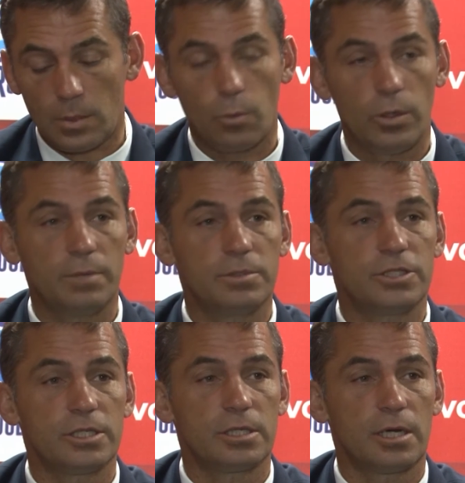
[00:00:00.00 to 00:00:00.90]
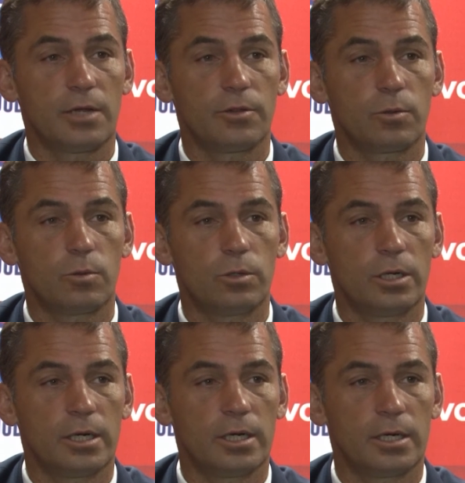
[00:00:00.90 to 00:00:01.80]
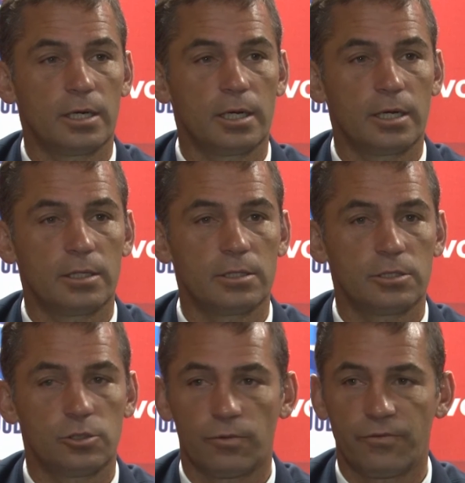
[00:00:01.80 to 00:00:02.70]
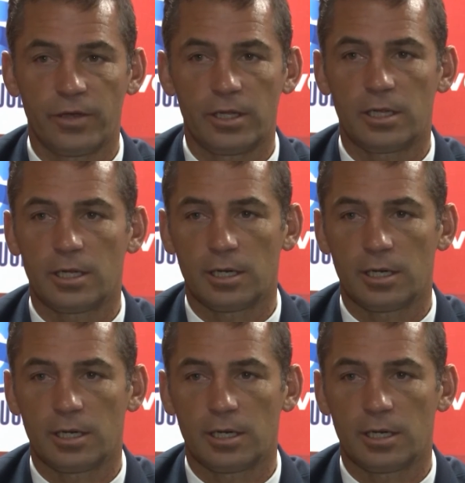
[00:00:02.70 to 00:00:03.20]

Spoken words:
William is just around the corner, and Sean Venter,